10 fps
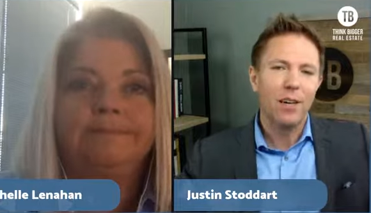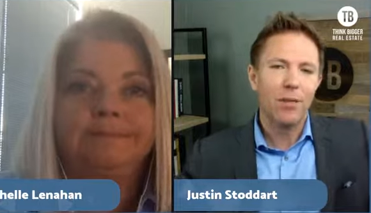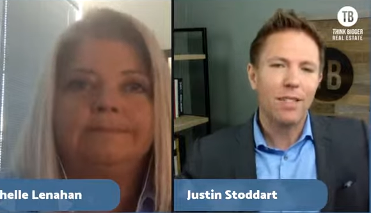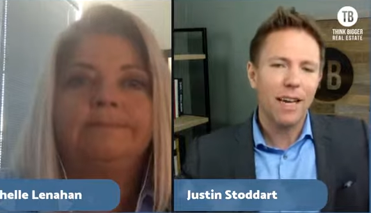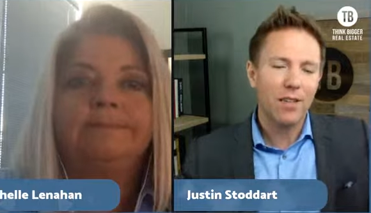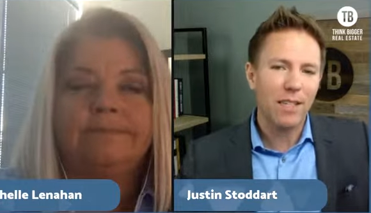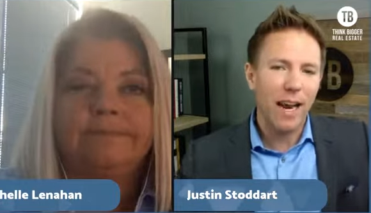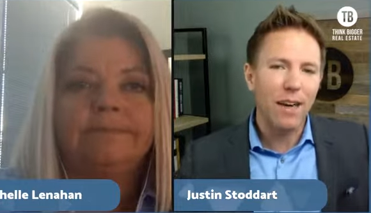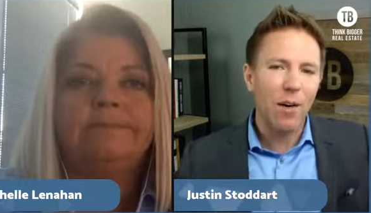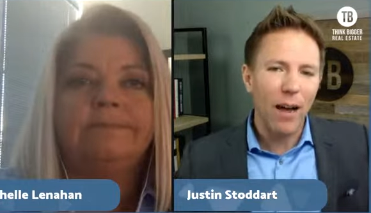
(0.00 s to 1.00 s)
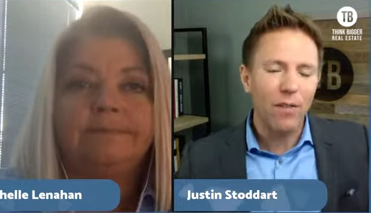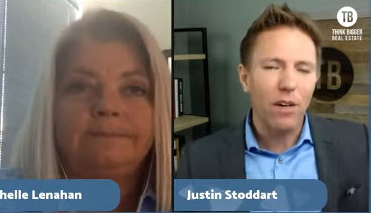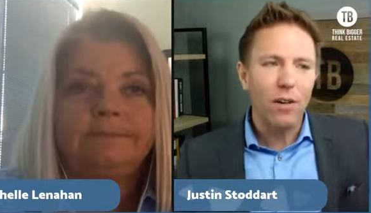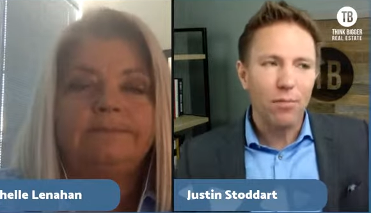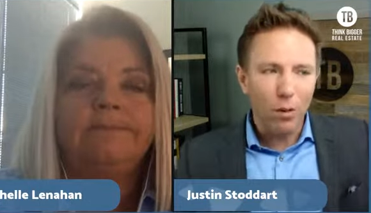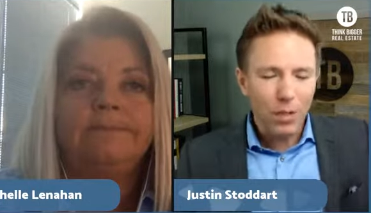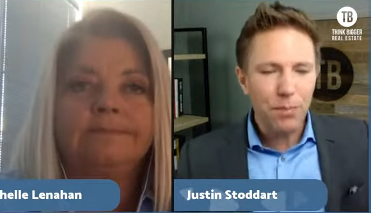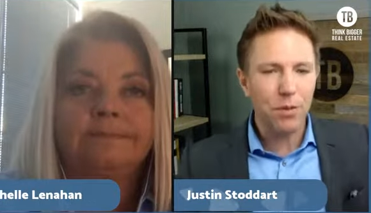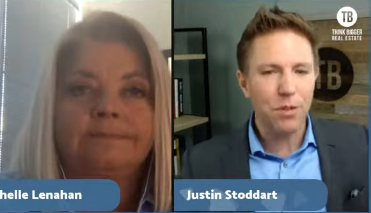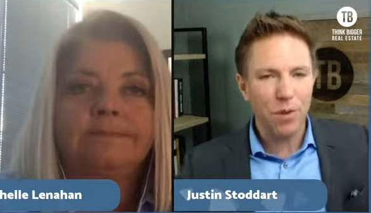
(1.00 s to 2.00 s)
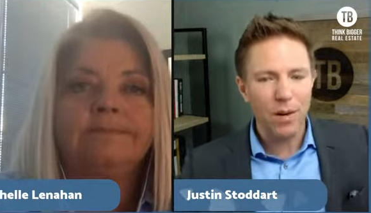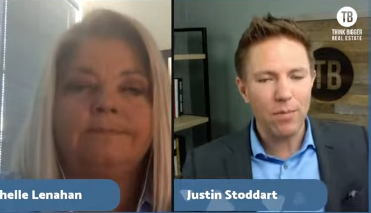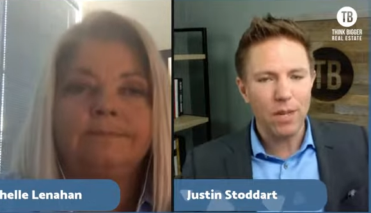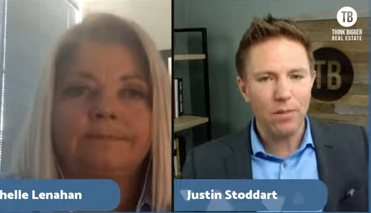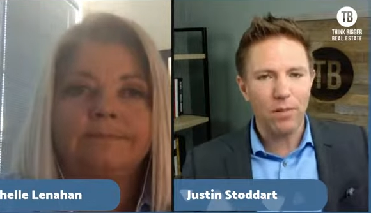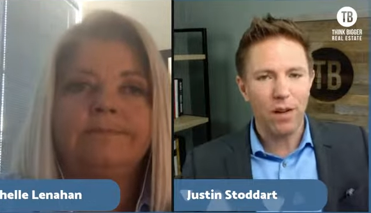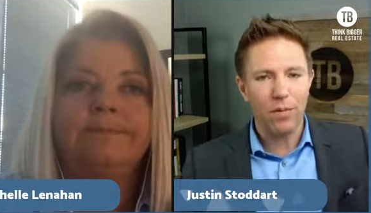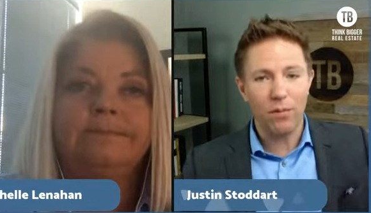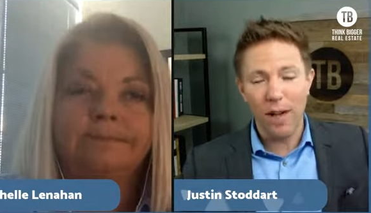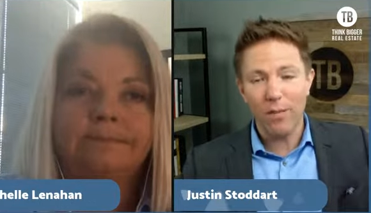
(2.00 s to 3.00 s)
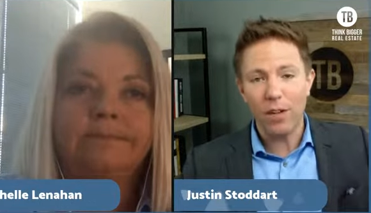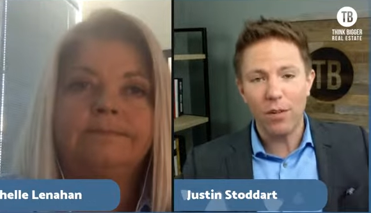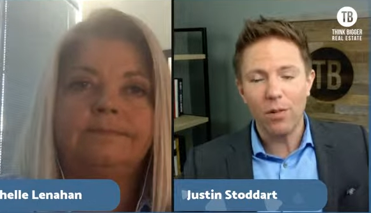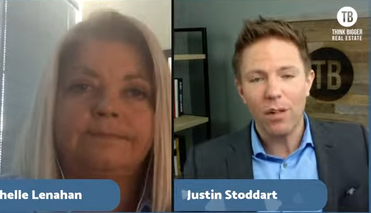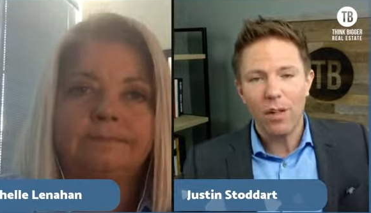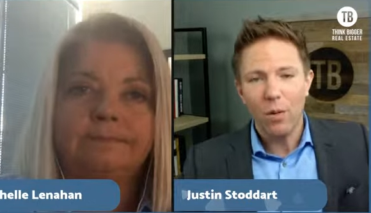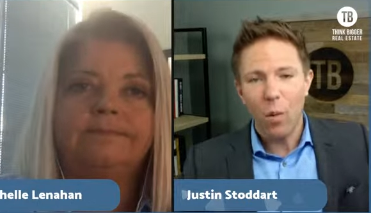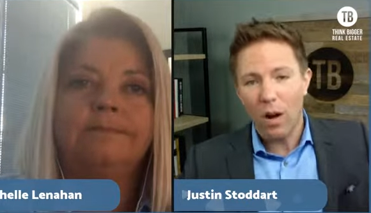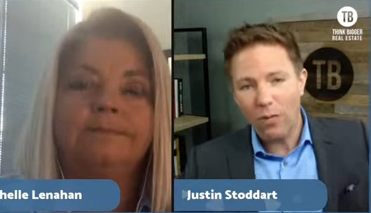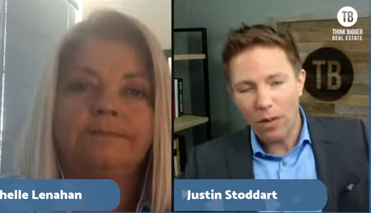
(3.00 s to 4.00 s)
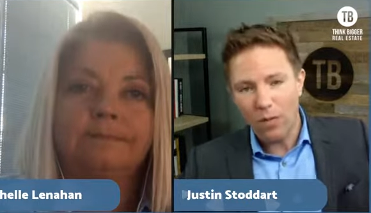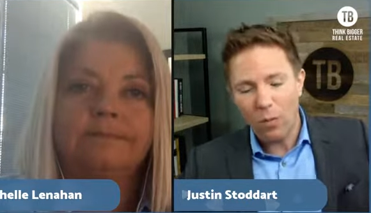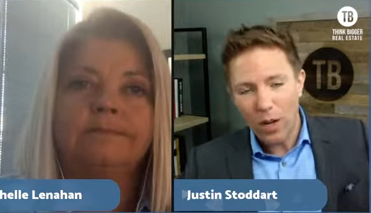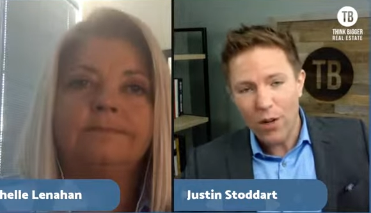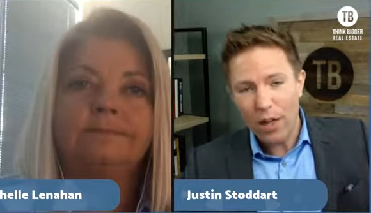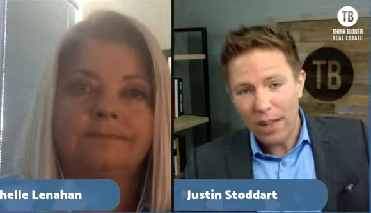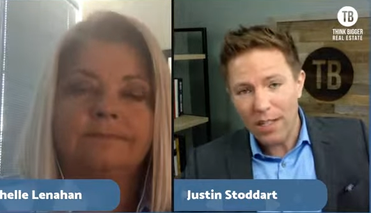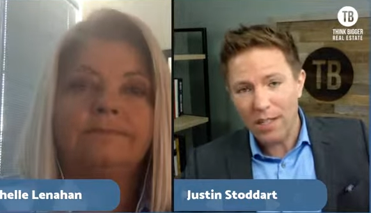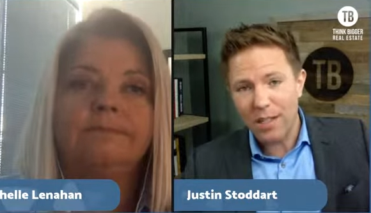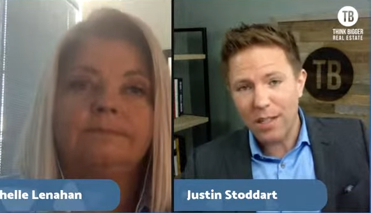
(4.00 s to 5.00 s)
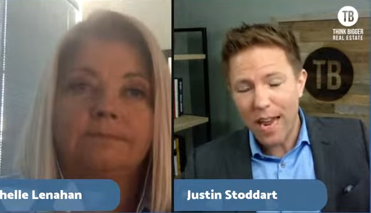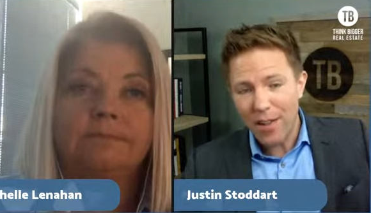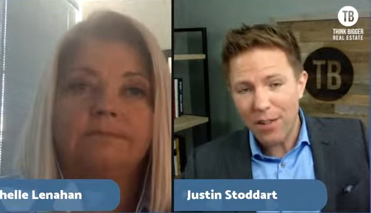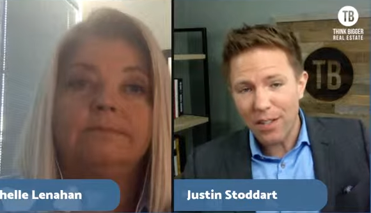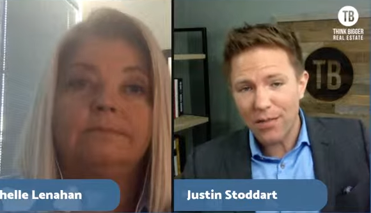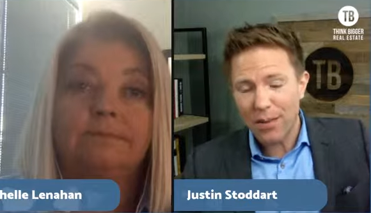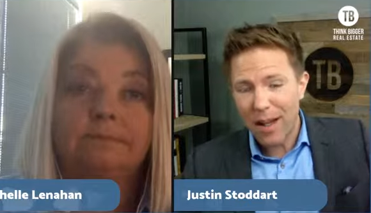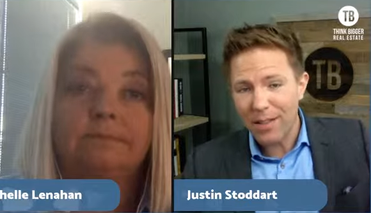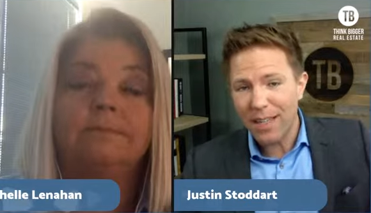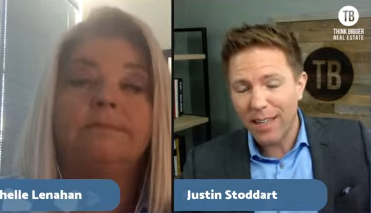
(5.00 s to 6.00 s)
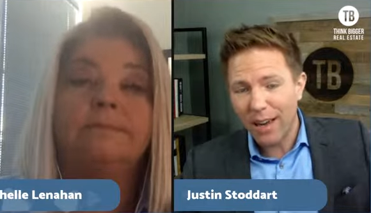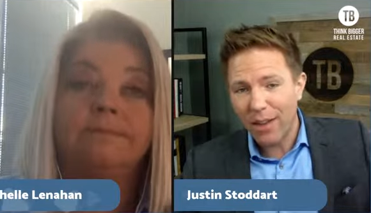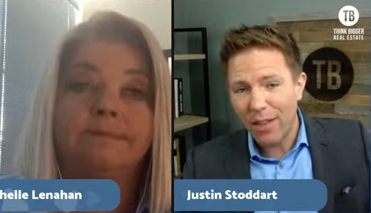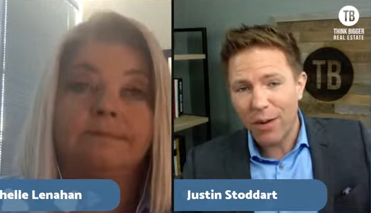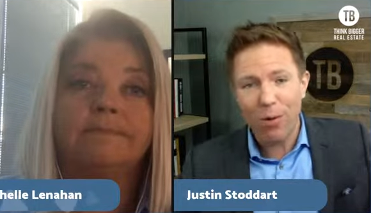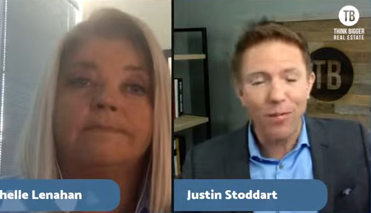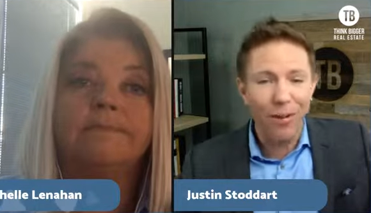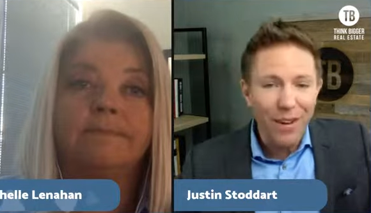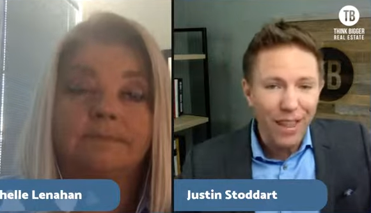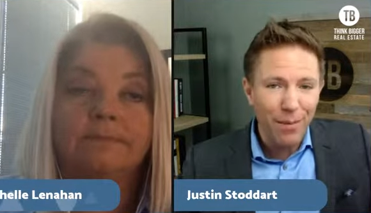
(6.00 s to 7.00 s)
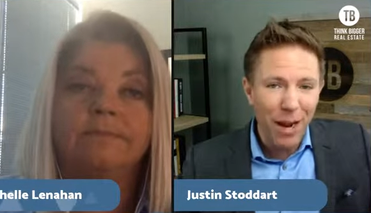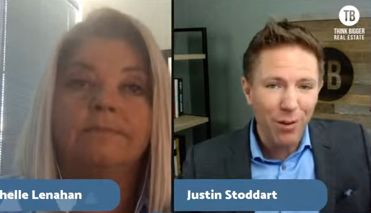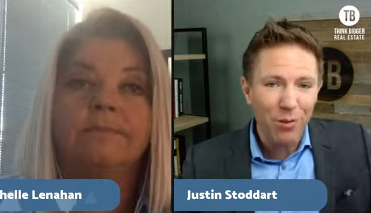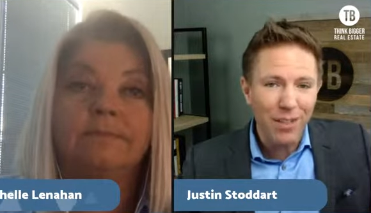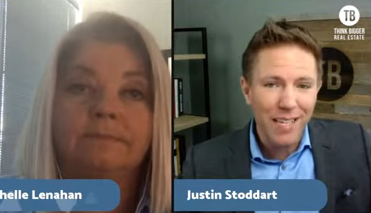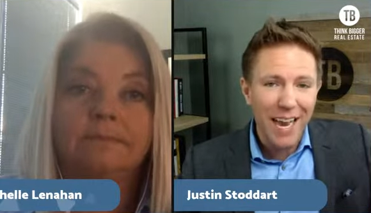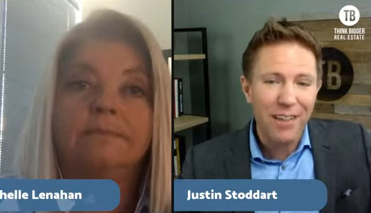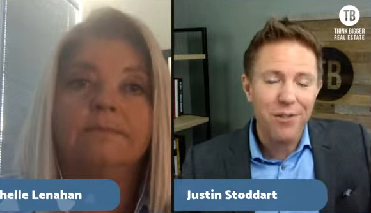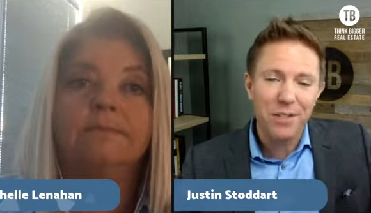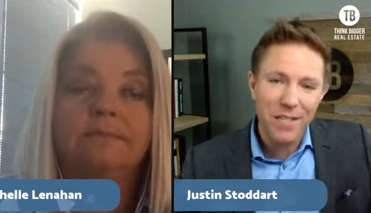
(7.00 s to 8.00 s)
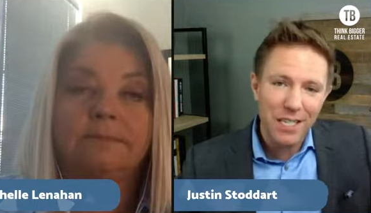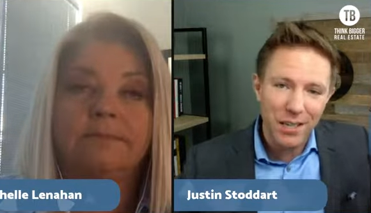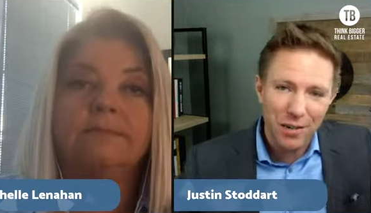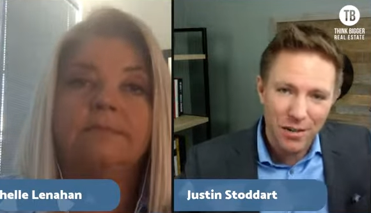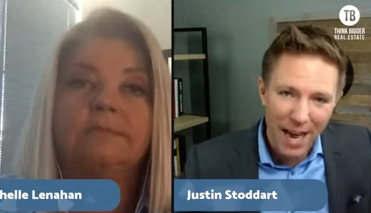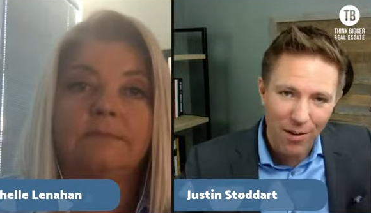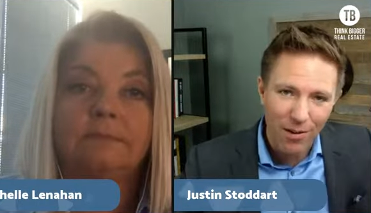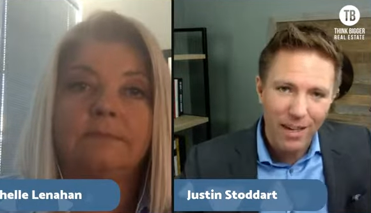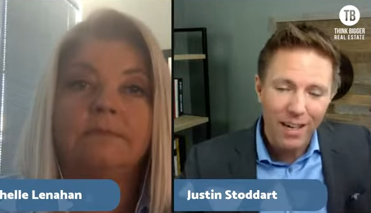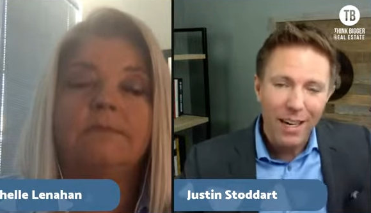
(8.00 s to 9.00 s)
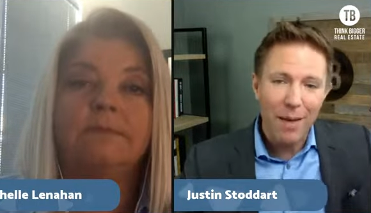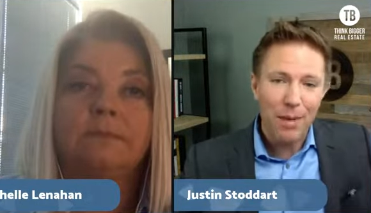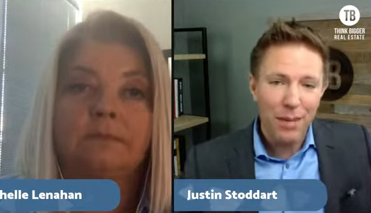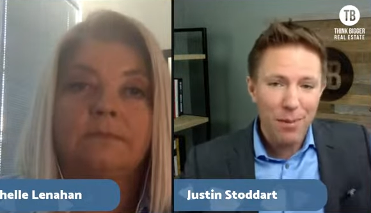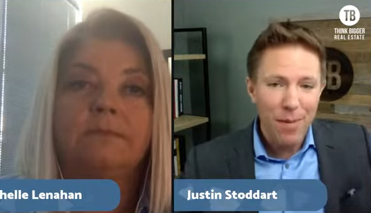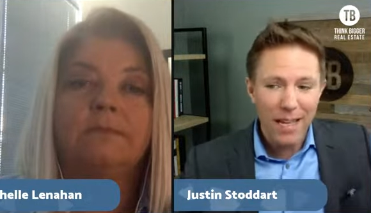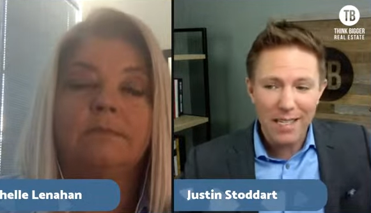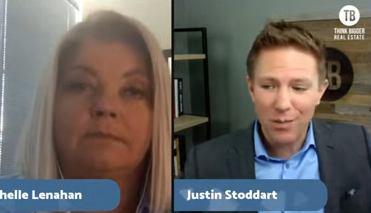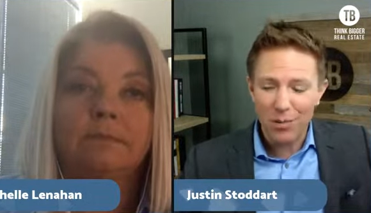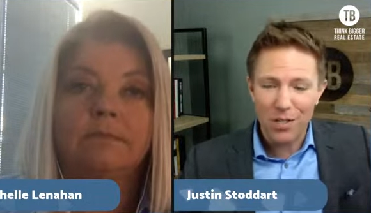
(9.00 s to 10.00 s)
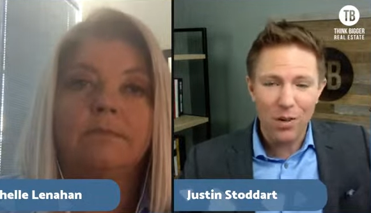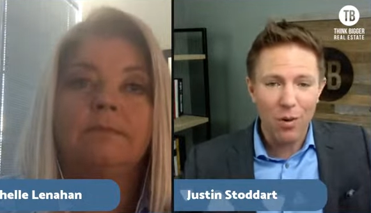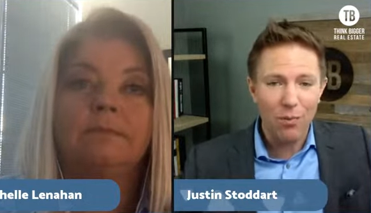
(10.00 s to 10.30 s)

Speaker 1: real estate agents that I know have multiple streams of, of revenue, one of which is agents from outside of the area that are referring them. And how cool to say, hey, I just visited your town. I picked up a magazine and was so